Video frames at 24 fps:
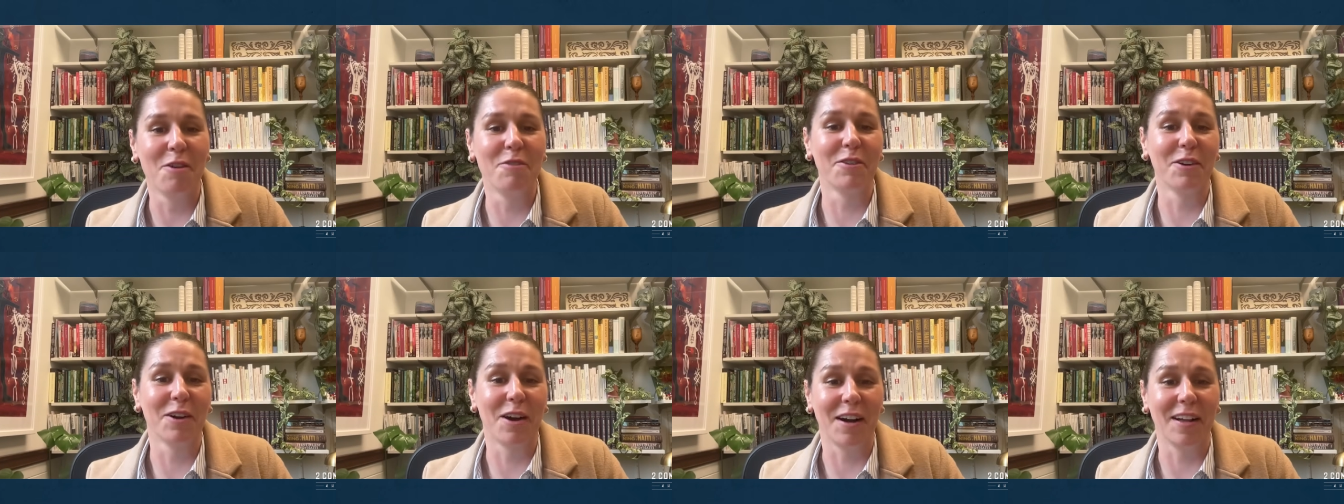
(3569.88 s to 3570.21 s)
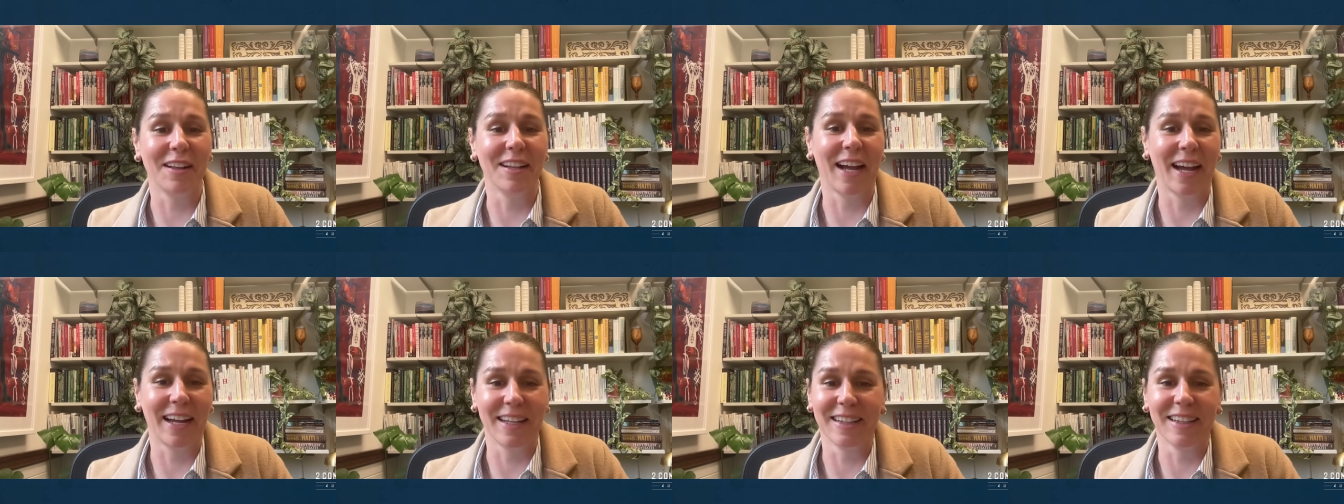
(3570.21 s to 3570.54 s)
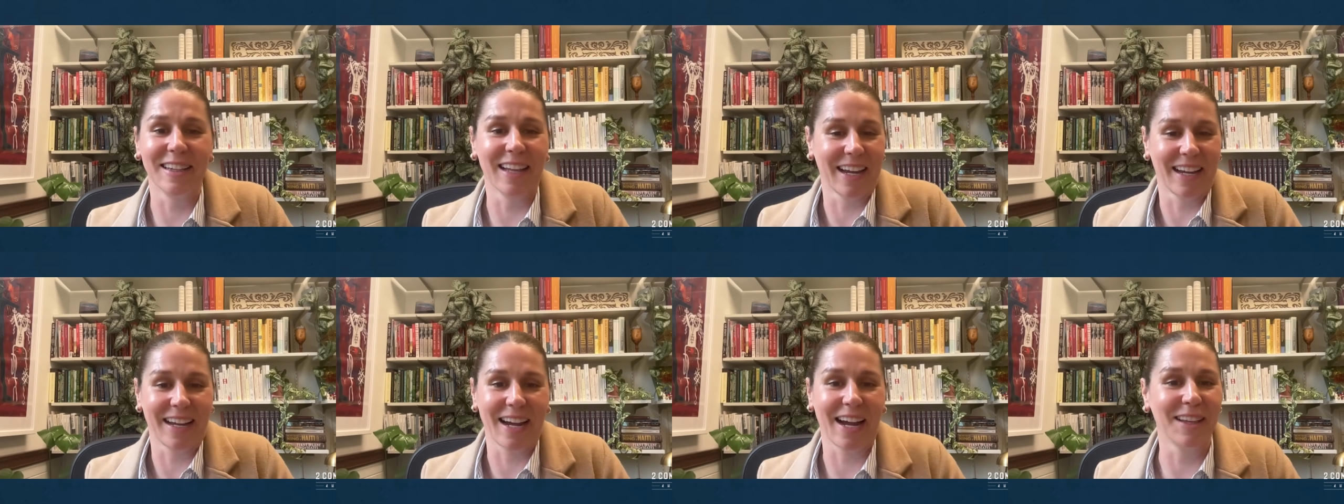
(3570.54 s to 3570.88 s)
Overall,
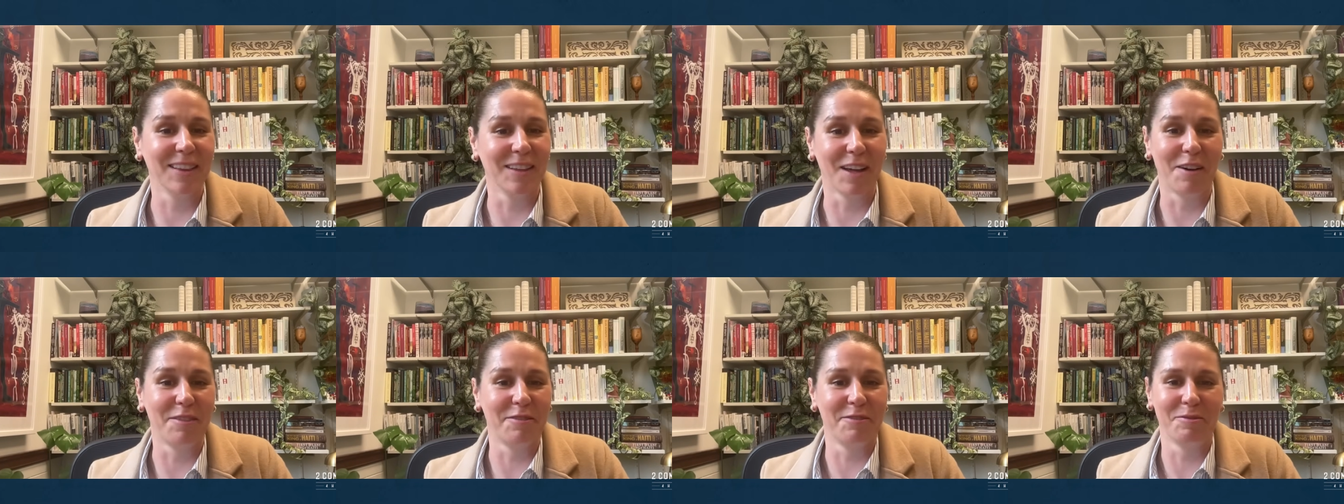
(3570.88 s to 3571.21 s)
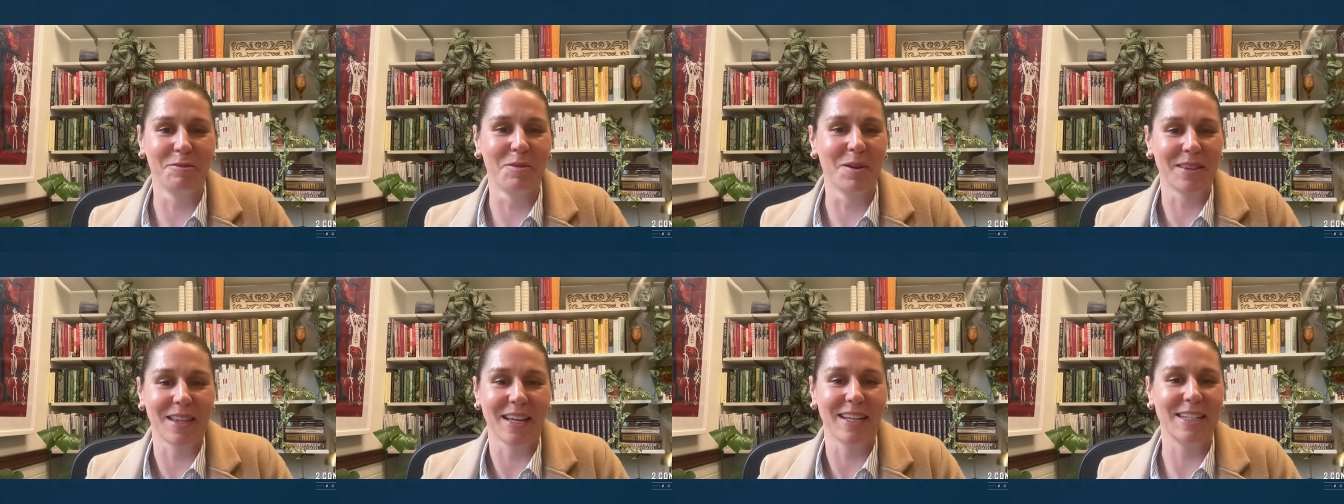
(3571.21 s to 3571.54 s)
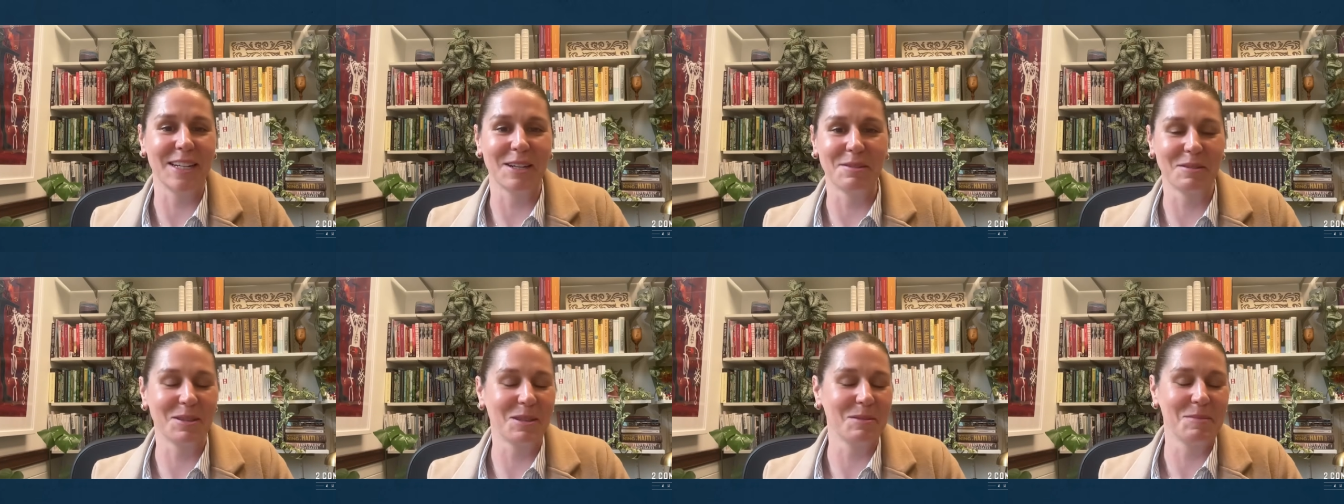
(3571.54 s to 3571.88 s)
I love what they
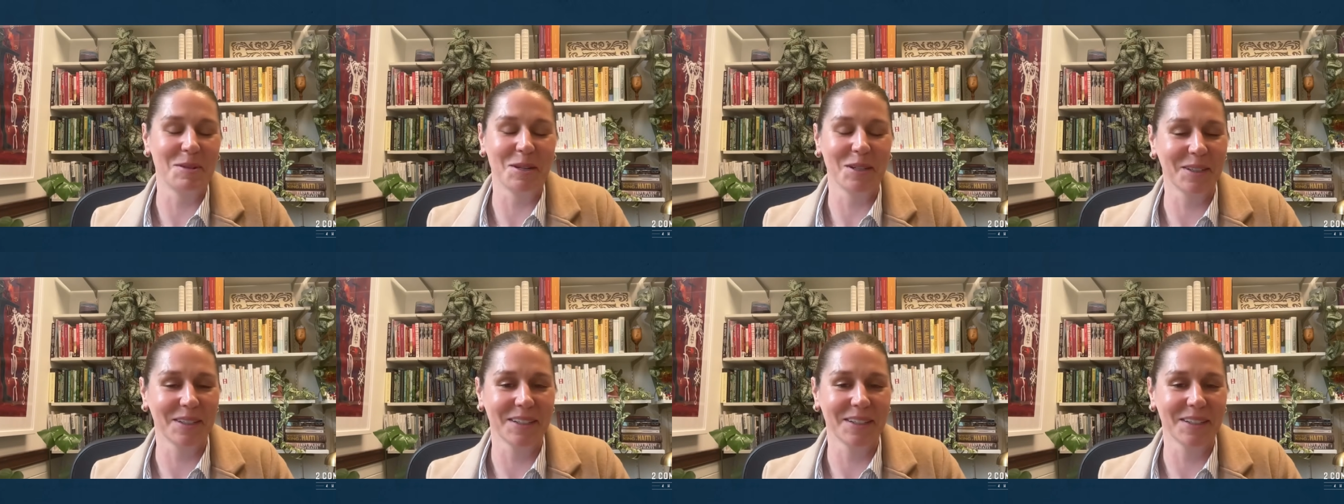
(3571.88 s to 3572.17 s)
did with the book.